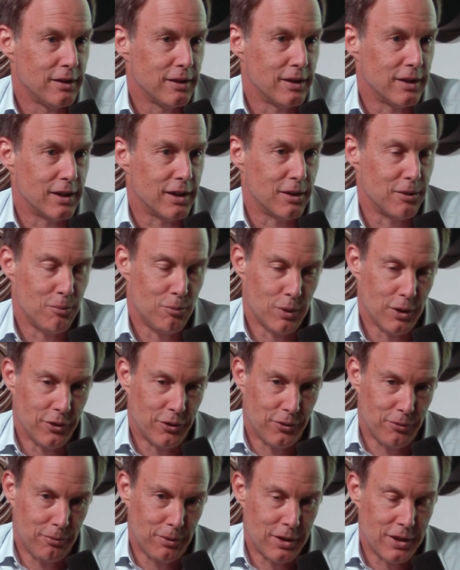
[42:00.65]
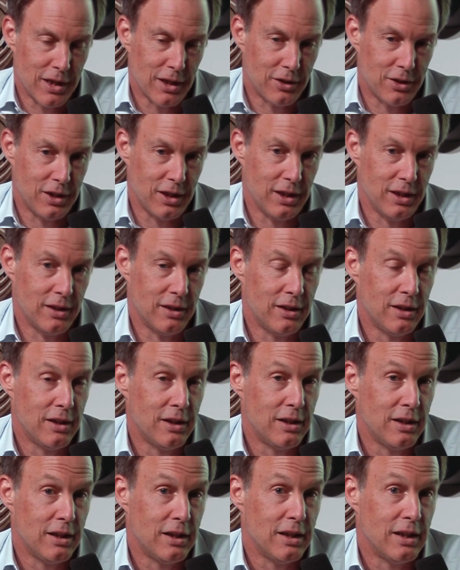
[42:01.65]
uh, was conducting,
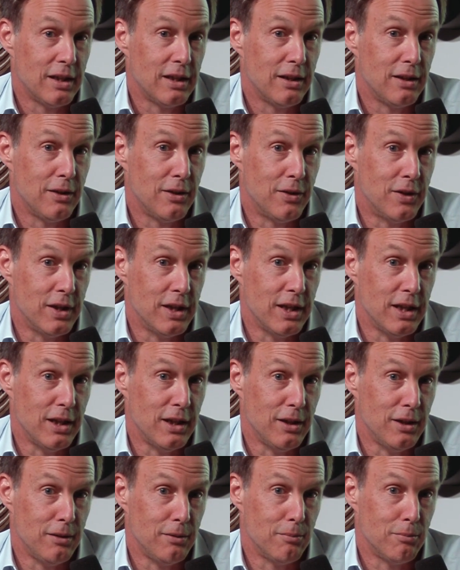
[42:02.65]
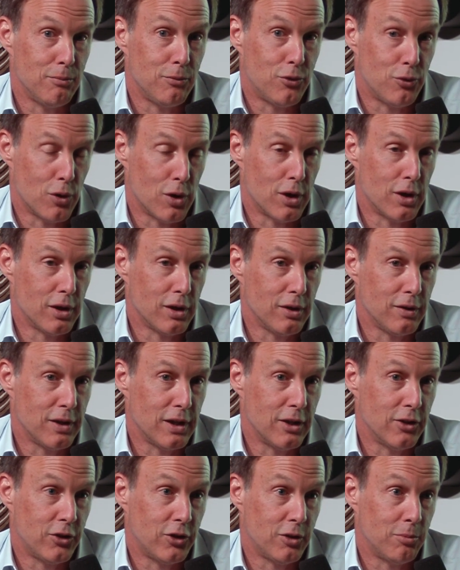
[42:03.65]
the drug
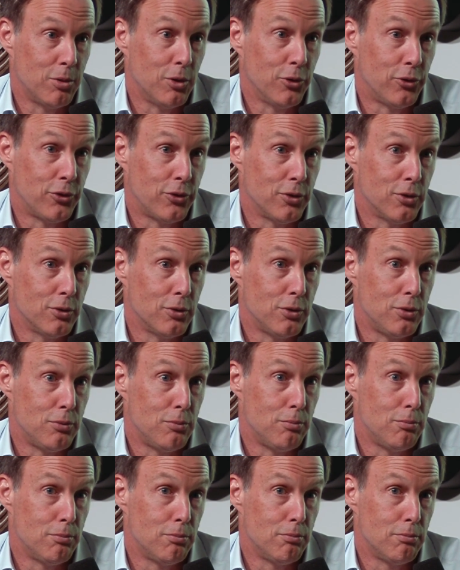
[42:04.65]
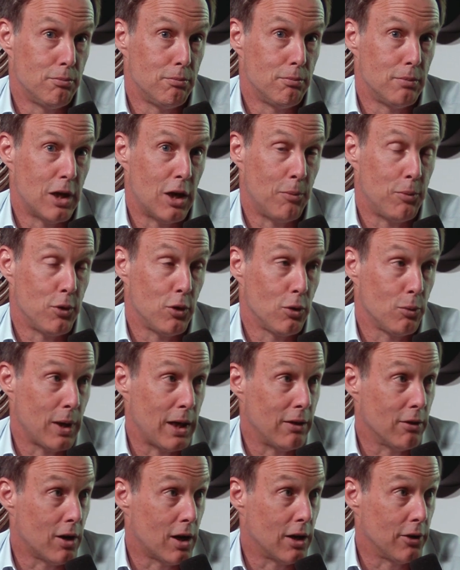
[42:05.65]
that is supposed to help you with
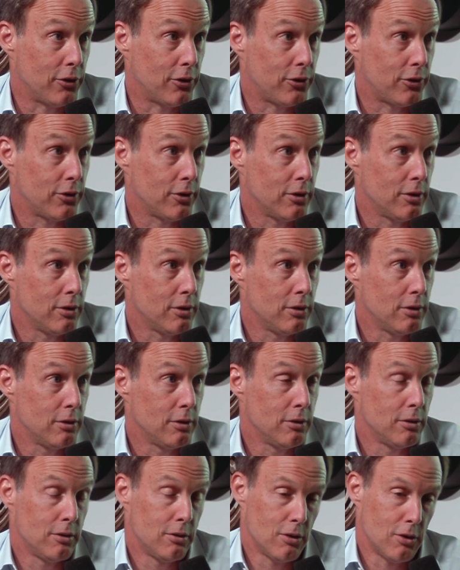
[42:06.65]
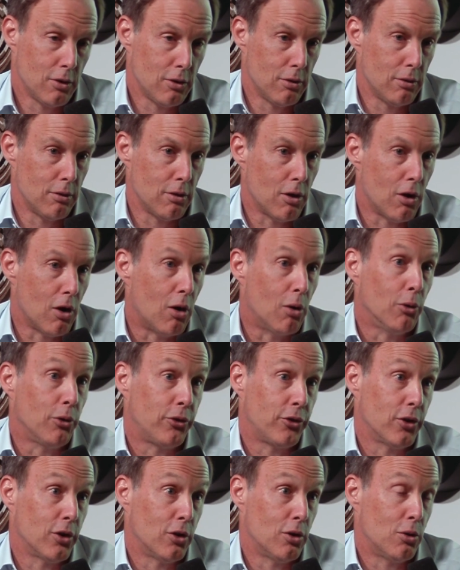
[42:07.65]
weight loss
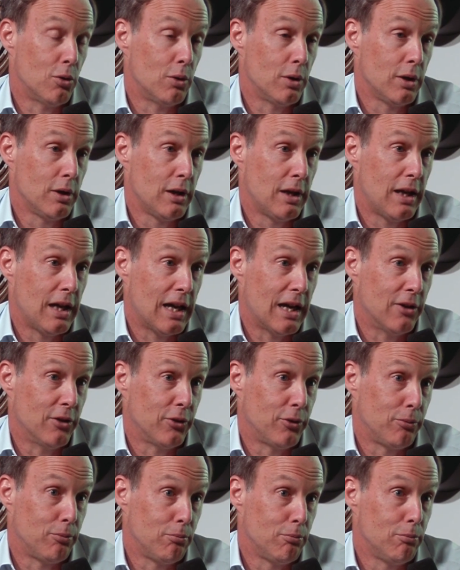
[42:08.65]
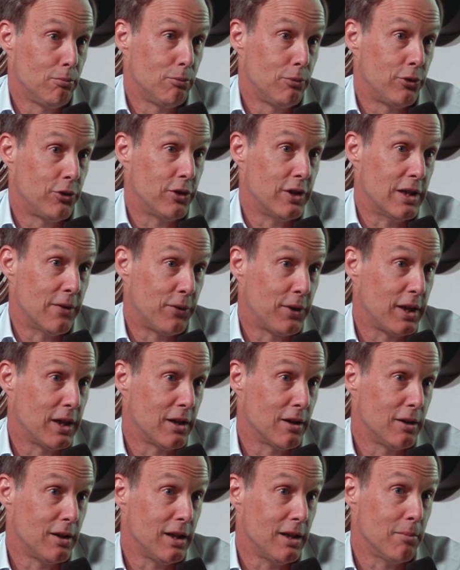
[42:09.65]
also has
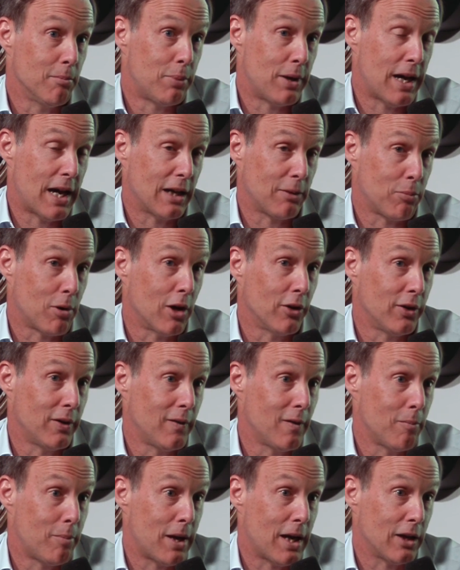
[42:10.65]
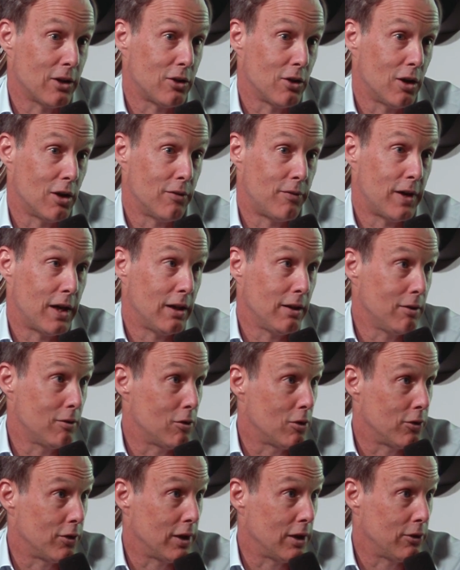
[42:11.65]
significant uh, impact, positive impact on fatty liver
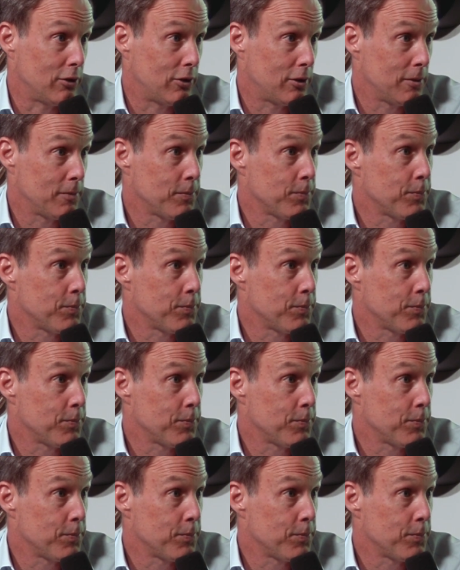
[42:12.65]
disease.